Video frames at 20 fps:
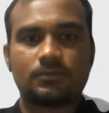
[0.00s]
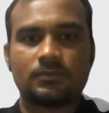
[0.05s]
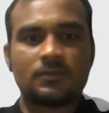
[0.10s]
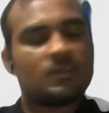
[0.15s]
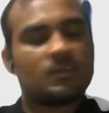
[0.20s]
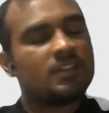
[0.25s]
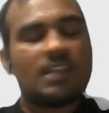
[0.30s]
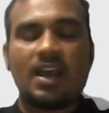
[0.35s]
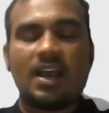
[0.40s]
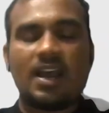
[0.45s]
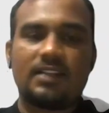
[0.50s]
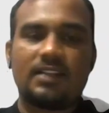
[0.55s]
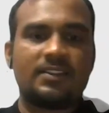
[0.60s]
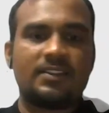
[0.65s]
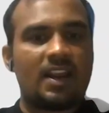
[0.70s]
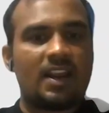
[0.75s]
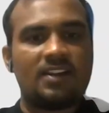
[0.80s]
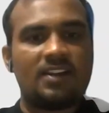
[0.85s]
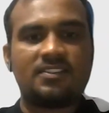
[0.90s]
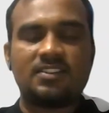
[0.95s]
Yeah,
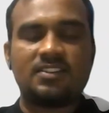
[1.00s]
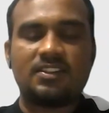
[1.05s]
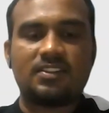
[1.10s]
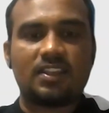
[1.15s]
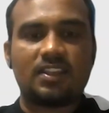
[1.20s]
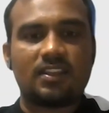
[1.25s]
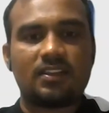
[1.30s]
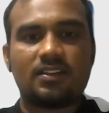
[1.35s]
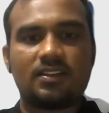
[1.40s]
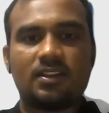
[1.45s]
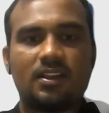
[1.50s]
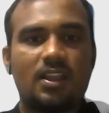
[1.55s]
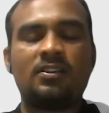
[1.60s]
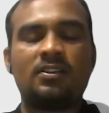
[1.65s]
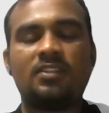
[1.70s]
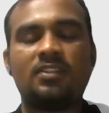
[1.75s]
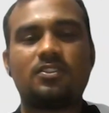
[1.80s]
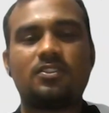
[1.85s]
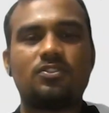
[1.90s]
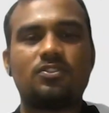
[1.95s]
that's the thing.
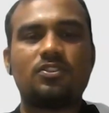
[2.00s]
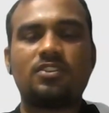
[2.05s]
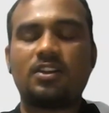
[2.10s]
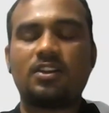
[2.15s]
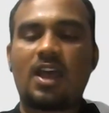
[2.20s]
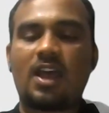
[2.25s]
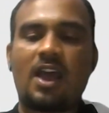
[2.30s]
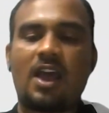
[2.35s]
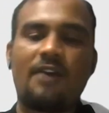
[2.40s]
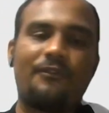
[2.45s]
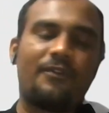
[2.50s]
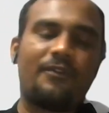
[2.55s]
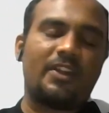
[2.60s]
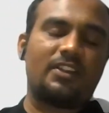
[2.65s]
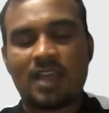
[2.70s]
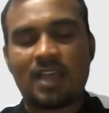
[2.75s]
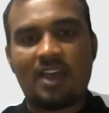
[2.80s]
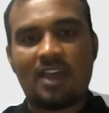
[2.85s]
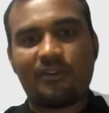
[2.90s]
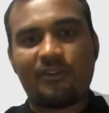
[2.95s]
The situation I have
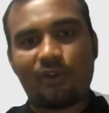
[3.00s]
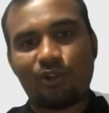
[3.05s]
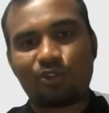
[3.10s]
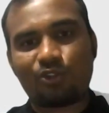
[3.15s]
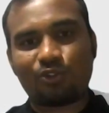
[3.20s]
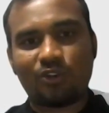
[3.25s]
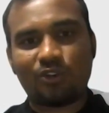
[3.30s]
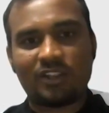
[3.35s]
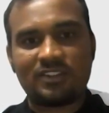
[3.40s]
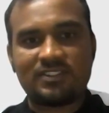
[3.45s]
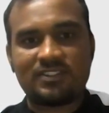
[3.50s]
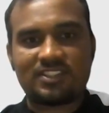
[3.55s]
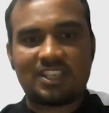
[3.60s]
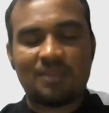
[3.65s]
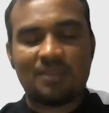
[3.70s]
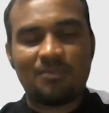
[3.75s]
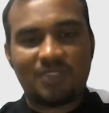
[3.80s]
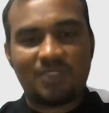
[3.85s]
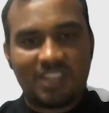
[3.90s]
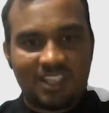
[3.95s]
faced, I have also done
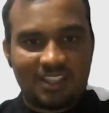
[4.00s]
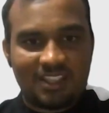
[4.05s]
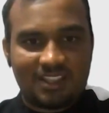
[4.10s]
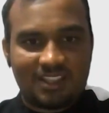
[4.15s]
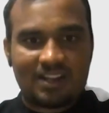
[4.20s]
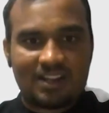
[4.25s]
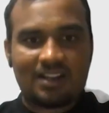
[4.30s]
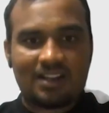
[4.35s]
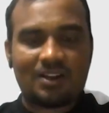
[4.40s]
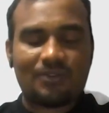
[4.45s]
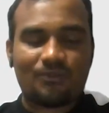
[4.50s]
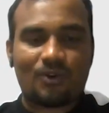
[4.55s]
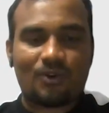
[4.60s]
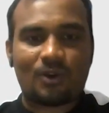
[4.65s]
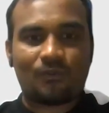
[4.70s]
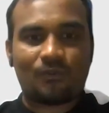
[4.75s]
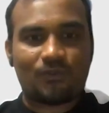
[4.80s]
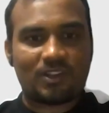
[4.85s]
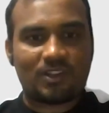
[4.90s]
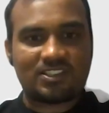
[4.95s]
same thing
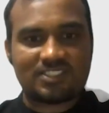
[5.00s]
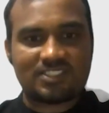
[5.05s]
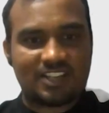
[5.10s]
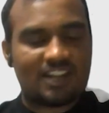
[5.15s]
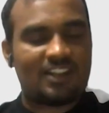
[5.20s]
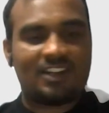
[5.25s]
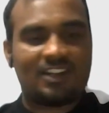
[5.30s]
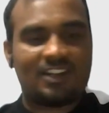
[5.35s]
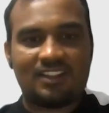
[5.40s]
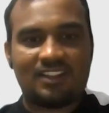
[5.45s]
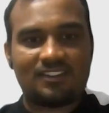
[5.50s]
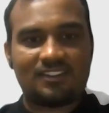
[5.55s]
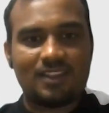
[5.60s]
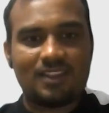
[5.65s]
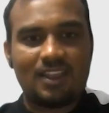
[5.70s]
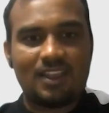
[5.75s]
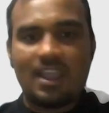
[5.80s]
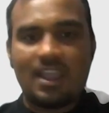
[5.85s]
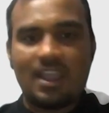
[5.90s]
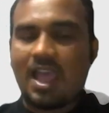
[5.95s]
for first 10 days.
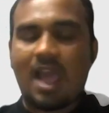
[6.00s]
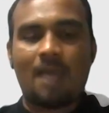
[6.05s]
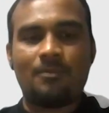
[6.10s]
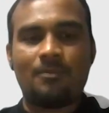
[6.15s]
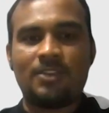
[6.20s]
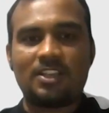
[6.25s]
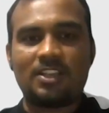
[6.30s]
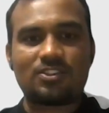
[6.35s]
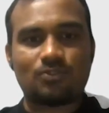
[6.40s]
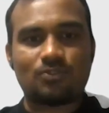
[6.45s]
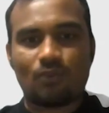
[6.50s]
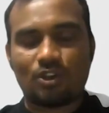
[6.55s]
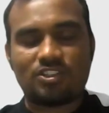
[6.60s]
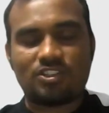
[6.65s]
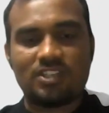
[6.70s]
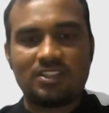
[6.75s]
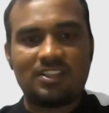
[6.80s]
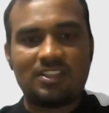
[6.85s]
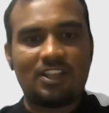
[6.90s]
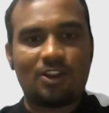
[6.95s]
I'm just
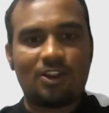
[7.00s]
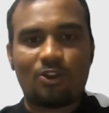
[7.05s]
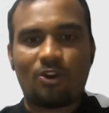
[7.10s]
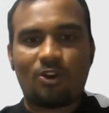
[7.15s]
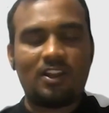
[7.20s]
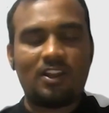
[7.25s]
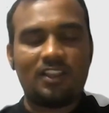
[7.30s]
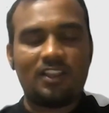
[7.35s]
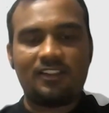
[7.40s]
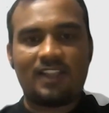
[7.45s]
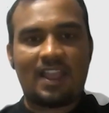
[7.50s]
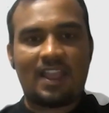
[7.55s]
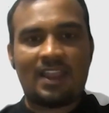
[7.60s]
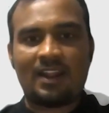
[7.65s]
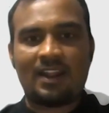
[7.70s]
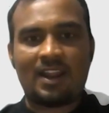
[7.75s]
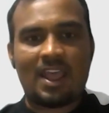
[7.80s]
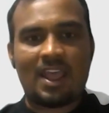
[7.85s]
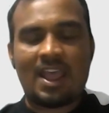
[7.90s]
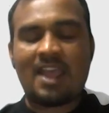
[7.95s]
watching the recordings
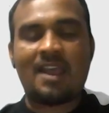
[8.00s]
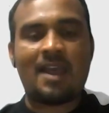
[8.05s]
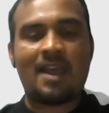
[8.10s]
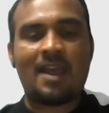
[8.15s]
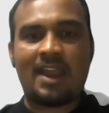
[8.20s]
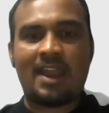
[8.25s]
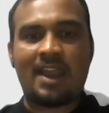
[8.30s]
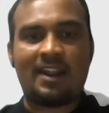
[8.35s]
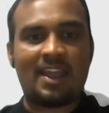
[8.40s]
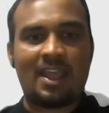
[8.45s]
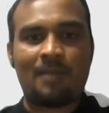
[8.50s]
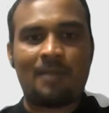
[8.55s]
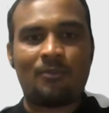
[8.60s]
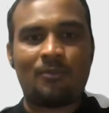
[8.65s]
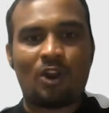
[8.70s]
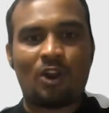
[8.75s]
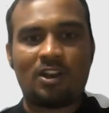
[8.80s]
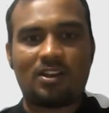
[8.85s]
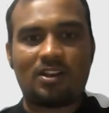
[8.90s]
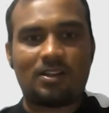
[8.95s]
and I'm
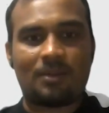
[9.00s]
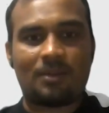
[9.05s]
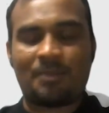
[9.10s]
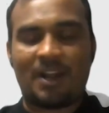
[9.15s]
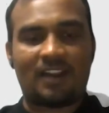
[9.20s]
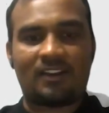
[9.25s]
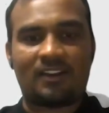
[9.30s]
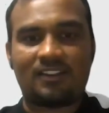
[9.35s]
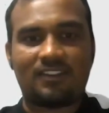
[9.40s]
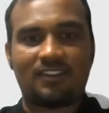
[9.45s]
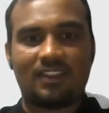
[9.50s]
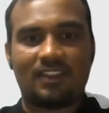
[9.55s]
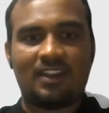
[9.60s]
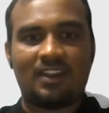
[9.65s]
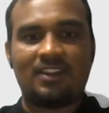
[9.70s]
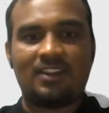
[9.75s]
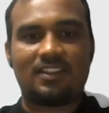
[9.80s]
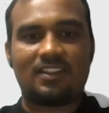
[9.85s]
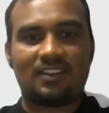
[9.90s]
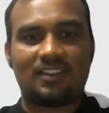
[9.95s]
not practicing
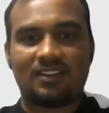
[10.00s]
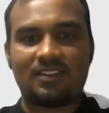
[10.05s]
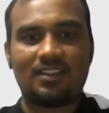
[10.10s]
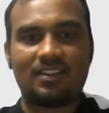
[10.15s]
anything.